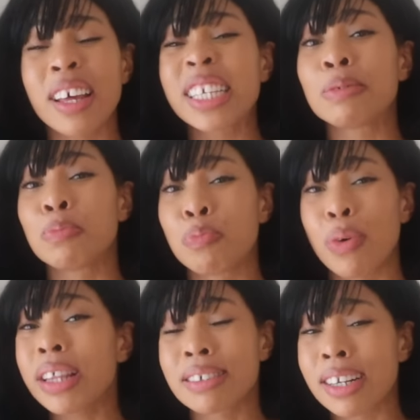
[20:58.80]
your
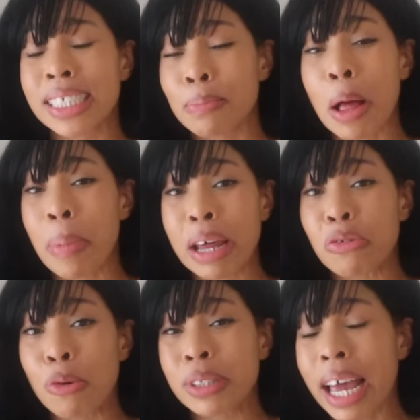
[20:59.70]
breath's gonna smell bad
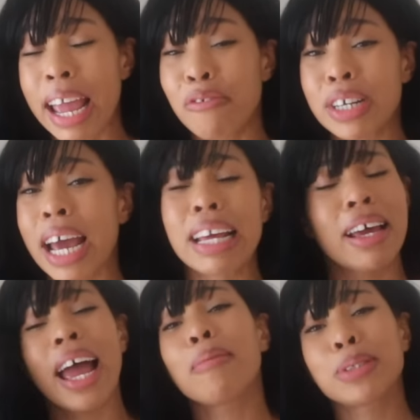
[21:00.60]
all day, every day,
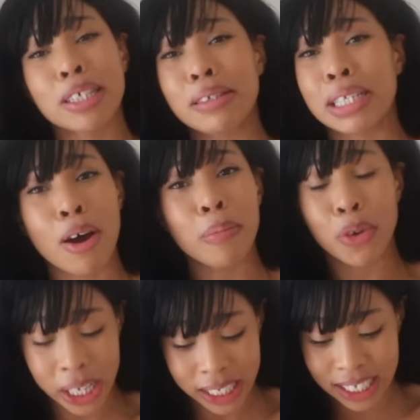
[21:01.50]
like absolutely not, I'm
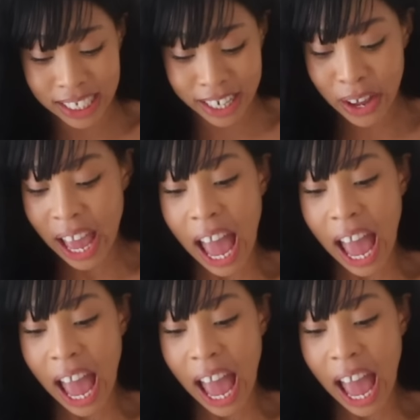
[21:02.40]
not kissing you.